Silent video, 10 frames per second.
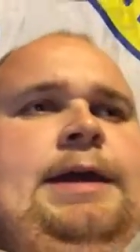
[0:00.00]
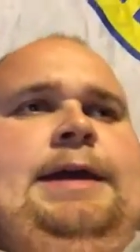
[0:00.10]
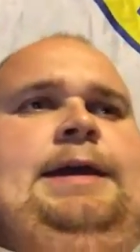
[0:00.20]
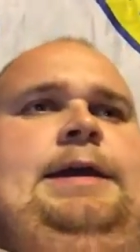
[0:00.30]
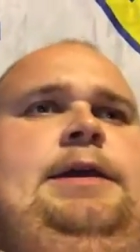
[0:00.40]

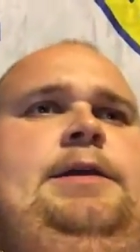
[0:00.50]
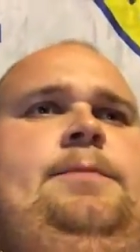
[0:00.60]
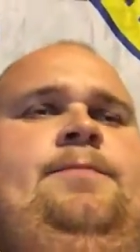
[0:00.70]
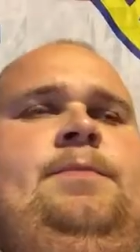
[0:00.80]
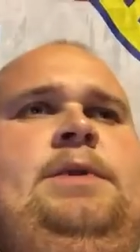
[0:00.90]

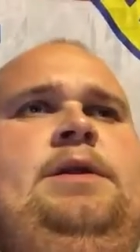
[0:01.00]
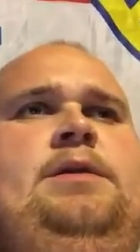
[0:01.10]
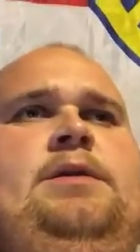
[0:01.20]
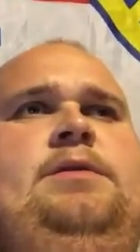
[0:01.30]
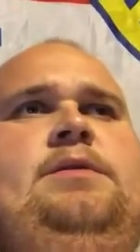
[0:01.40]
Um,
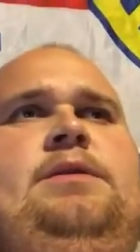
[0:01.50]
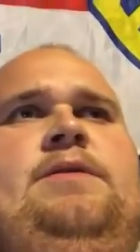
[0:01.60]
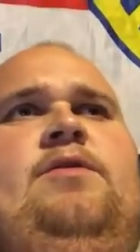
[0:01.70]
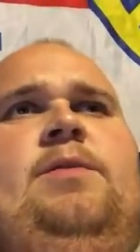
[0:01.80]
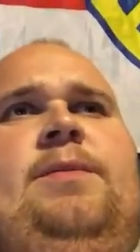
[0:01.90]

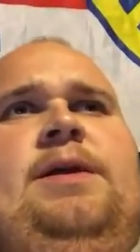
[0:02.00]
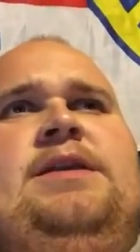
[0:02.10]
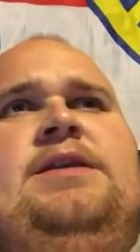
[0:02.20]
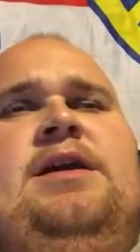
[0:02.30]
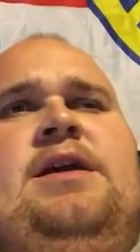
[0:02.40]
I've got maybe
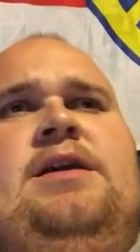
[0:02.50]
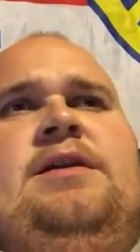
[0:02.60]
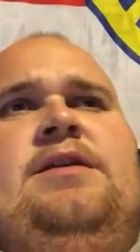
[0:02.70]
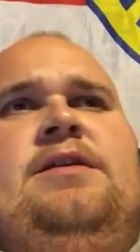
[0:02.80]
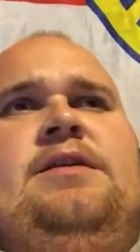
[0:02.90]

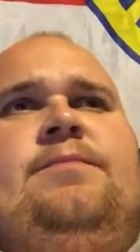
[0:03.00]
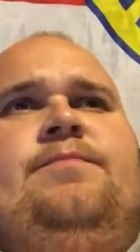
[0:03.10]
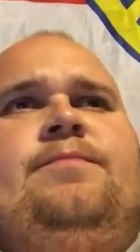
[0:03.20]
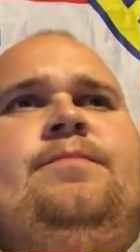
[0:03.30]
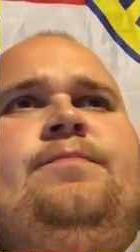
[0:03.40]
a,
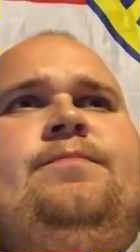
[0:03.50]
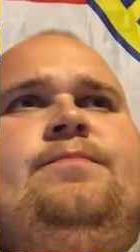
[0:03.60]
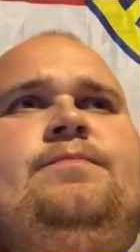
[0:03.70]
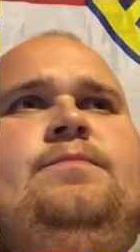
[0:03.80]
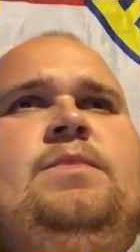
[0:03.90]
um,
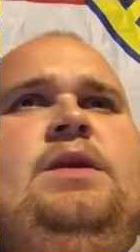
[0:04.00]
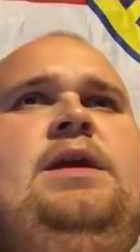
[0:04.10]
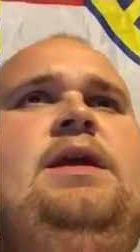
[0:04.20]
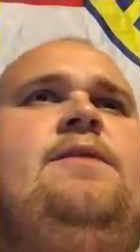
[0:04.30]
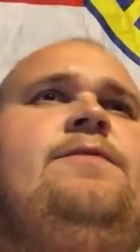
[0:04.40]

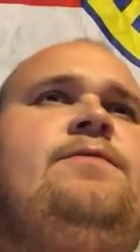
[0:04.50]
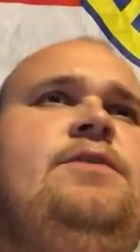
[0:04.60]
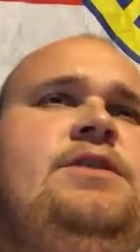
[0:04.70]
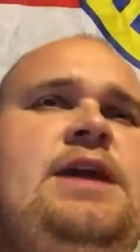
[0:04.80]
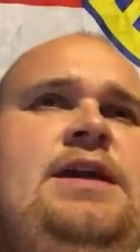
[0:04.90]
if
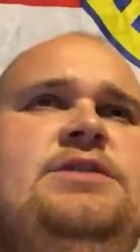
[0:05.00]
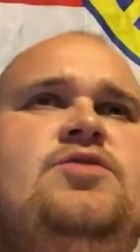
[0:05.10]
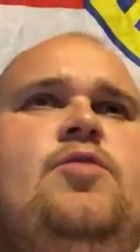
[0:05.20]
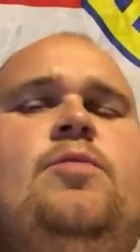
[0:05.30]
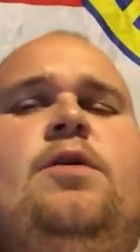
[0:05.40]
the
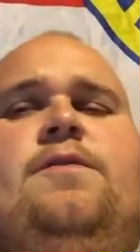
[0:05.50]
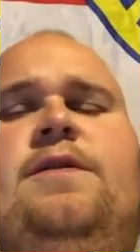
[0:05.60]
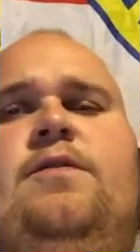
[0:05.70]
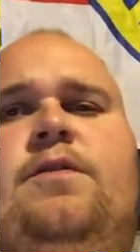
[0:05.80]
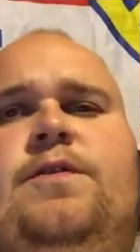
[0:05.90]
days come off,
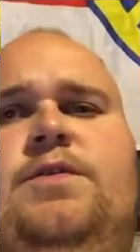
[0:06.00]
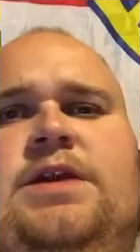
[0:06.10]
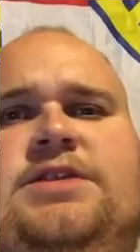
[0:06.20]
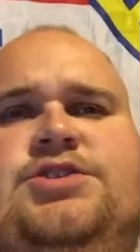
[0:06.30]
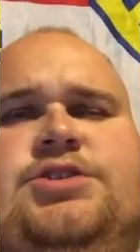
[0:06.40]
I've got a few
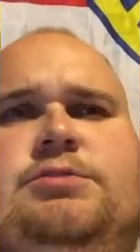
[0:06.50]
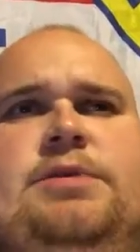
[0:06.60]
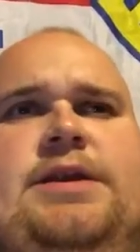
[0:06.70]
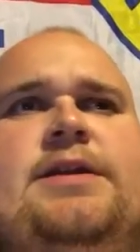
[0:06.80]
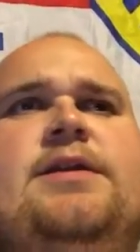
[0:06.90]
days
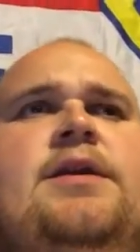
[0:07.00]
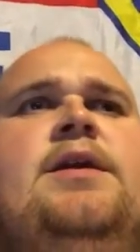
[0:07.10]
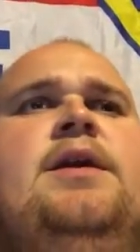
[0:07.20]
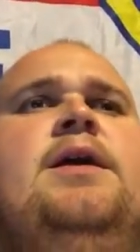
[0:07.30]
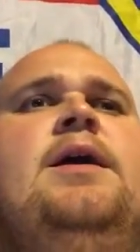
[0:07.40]
shooting.
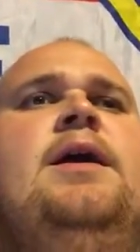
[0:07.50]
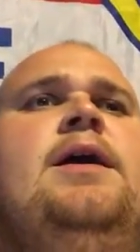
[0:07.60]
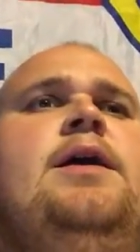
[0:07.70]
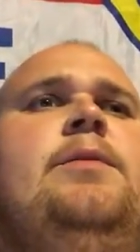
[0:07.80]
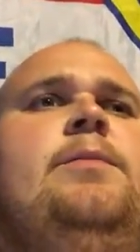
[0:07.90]

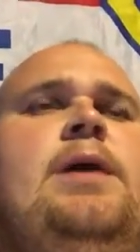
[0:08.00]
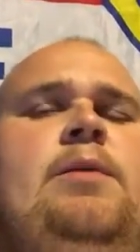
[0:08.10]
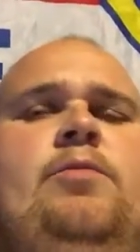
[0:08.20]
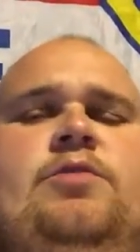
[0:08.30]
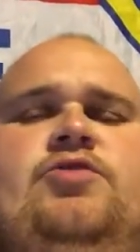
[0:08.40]
Um,
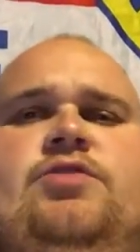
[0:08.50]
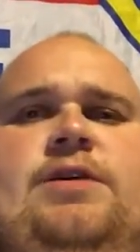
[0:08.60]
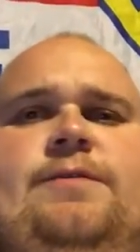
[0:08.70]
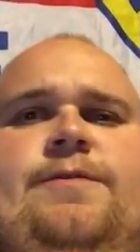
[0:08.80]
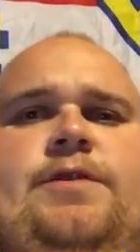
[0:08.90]
I'm going to
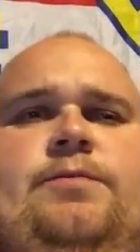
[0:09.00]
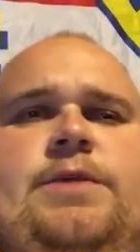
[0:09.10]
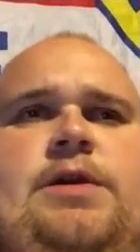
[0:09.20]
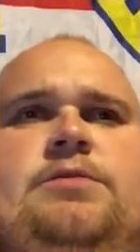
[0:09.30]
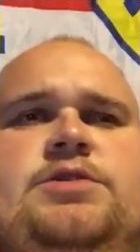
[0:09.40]
try and
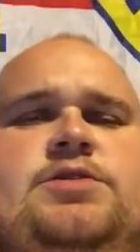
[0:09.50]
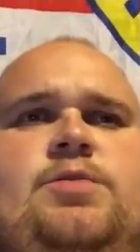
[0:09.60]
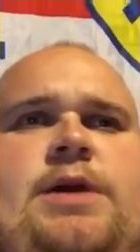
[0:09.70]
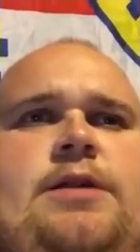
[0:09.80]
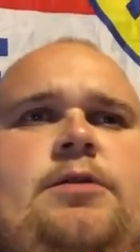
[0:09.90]
film those
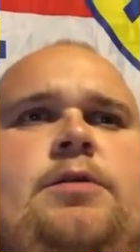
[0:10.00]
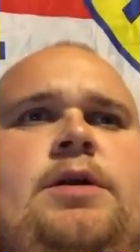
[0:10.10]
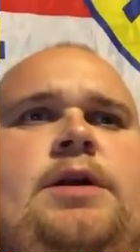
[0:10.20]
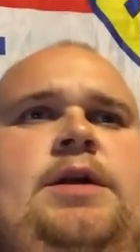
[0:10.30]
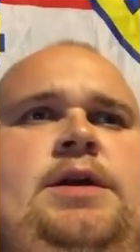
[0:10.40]
as well.
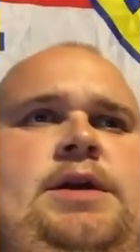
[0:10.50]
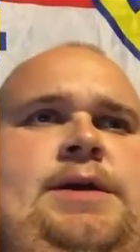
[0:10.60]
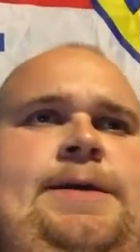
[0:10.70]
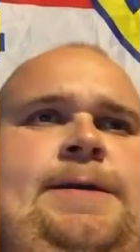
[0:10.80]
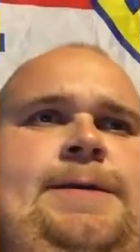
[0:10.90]

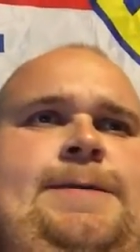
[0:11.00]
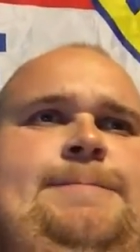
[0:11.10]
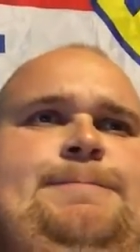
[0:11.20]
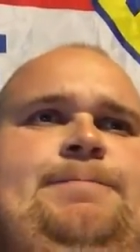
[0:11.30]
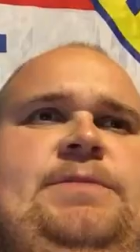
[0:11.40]

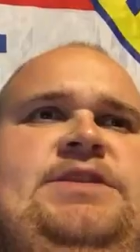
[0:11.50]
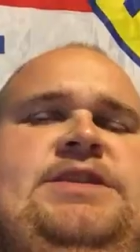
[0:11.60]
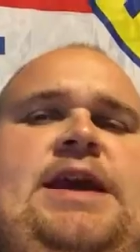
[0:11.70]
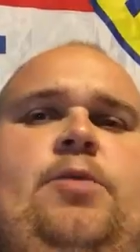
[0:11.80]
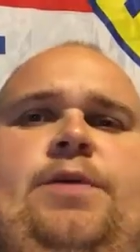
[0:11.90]
Um,
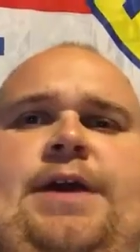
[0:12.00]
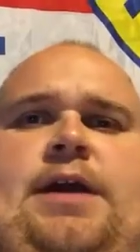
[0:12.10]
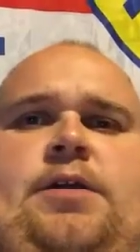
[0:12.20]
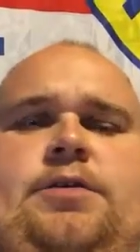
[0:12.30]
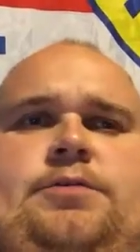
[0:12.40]
see how we
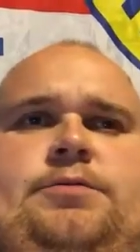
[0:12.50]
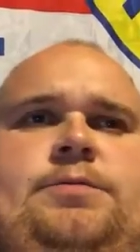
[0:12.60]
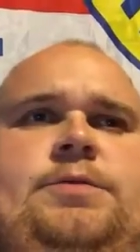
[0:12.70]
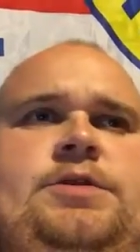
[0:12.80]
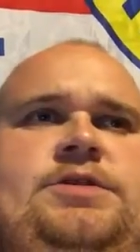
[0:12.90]
get
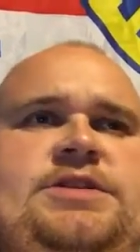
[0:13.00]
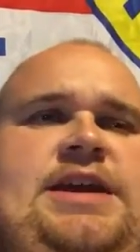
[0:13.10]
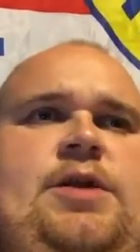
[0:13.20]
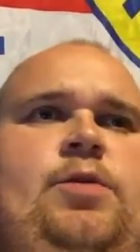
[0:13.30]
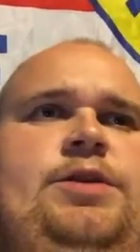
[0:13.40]
on and
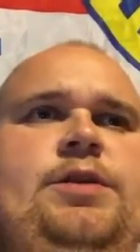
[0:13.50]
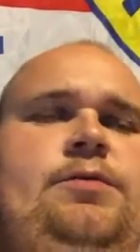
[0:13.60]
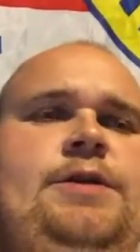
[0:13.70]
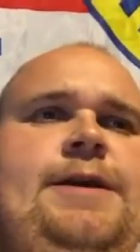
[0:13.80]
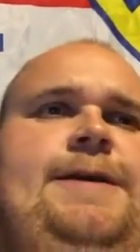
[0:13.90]
see how we
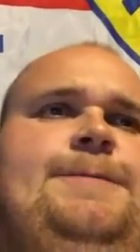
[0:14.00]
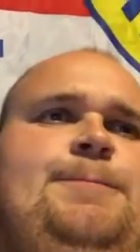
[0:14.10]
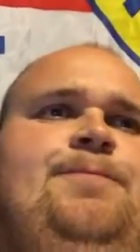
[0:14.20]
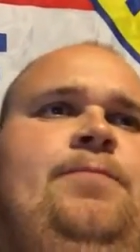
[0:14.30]
do there